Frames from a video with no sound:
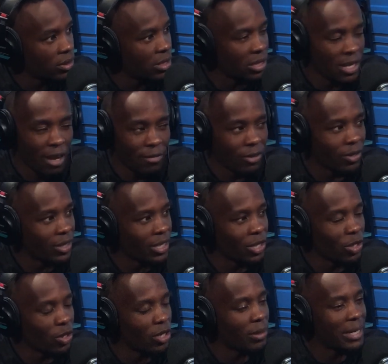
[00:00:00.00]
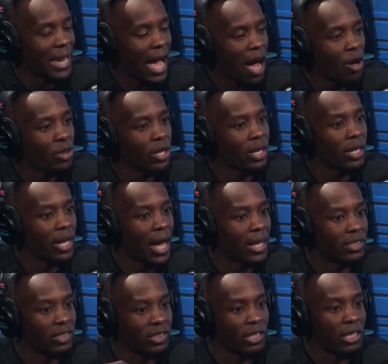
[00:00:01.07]
Never. You know, now that I
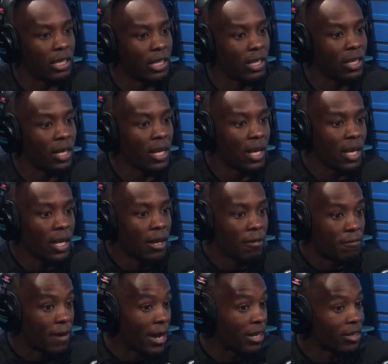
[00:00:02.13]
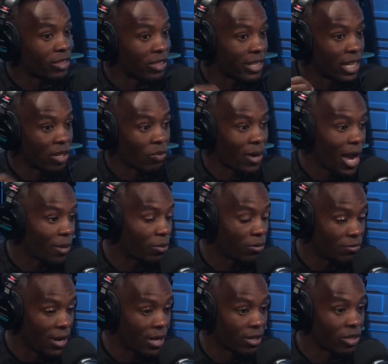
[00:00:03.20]
see fighters and interact with
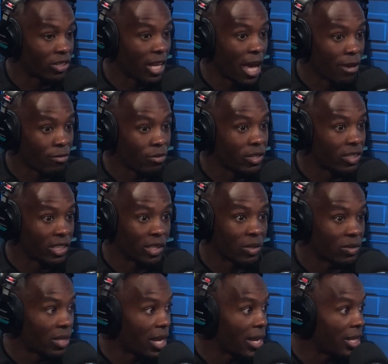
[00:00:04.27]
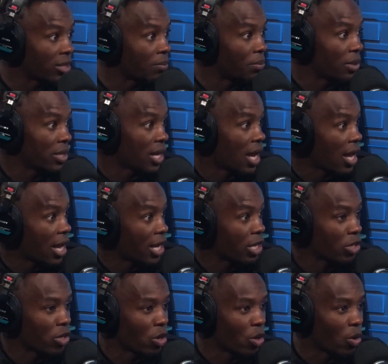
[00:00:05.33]
fighters every single day at the PI, you
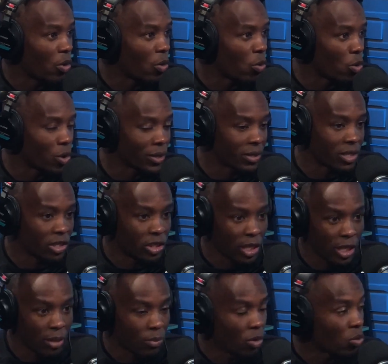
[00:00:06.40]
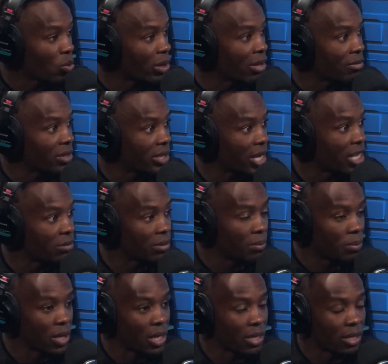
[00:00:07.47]
know, or at the gym or whatever the case may
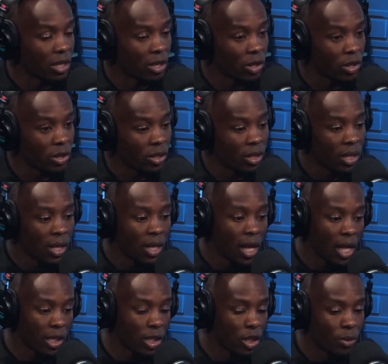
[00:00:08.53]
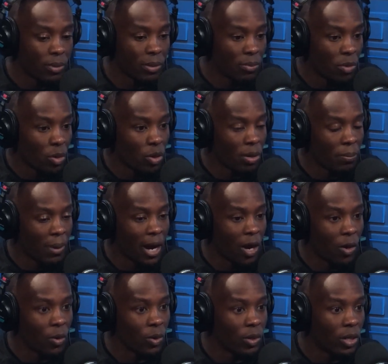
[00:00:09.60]
be, and learn a little bit more
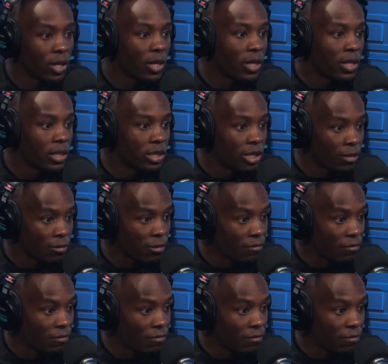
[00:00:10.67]
about different